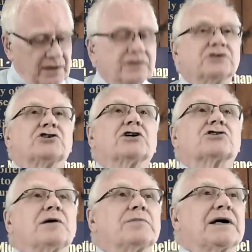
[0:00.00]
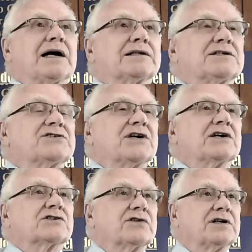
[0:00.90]
church then began to
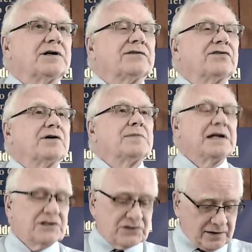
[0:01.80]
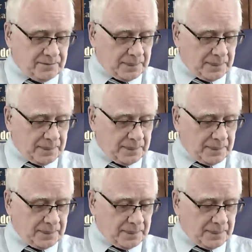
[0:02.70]
search for a minister.